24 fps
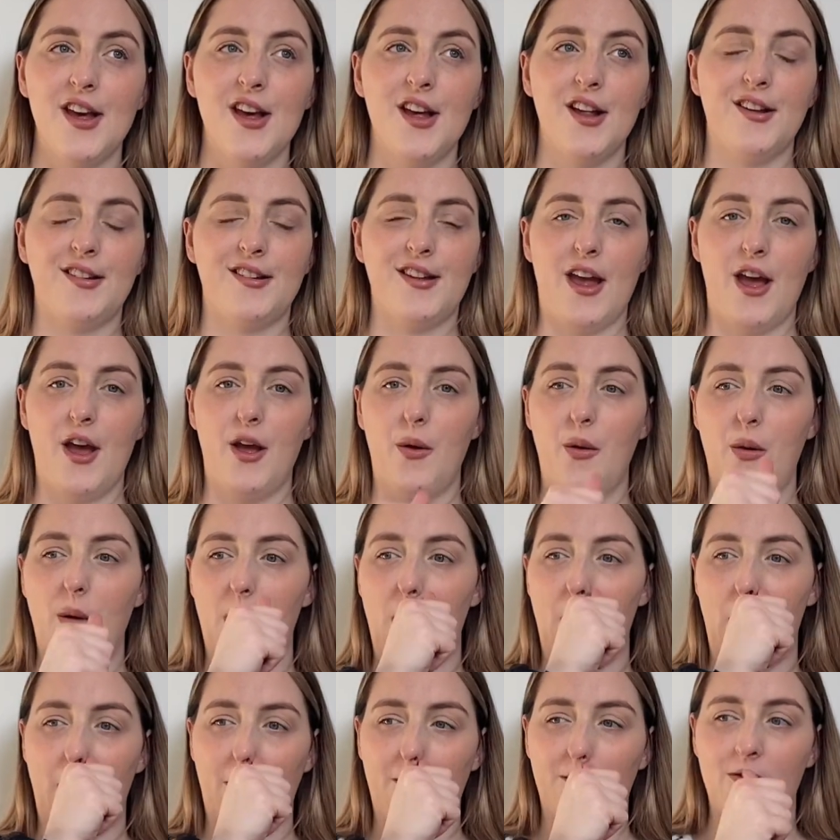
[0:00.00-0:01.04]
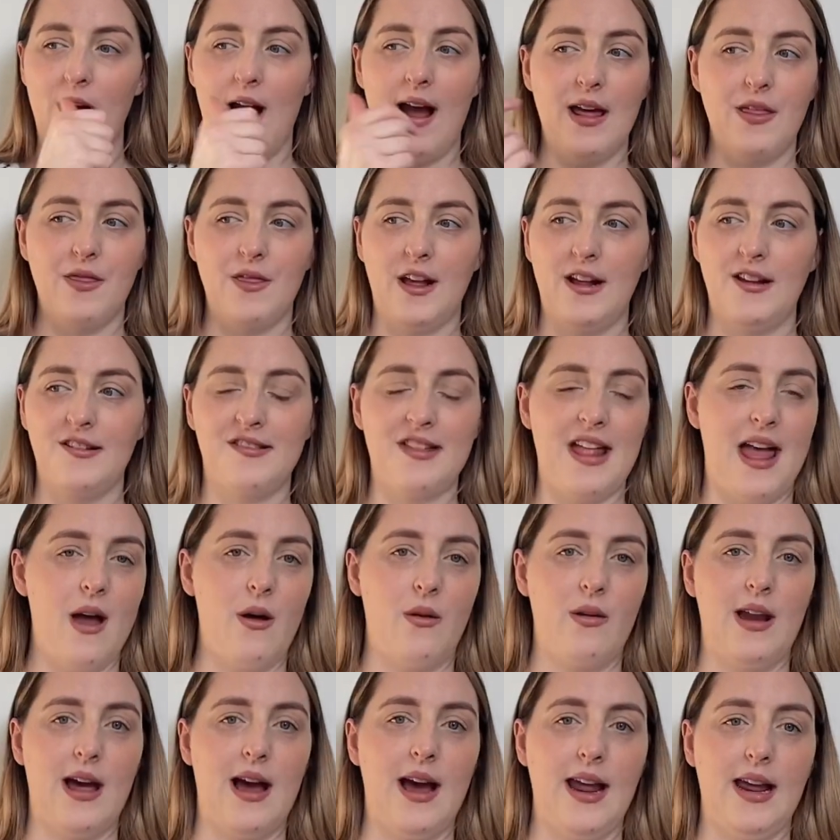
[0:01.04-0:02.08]
So write things
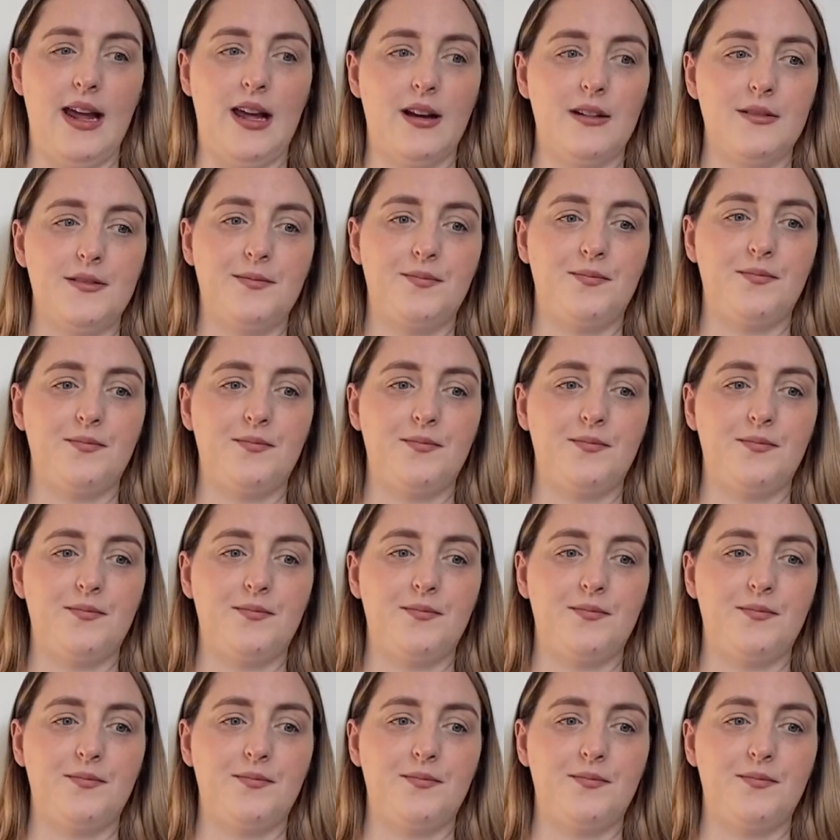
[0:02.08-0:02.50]
down like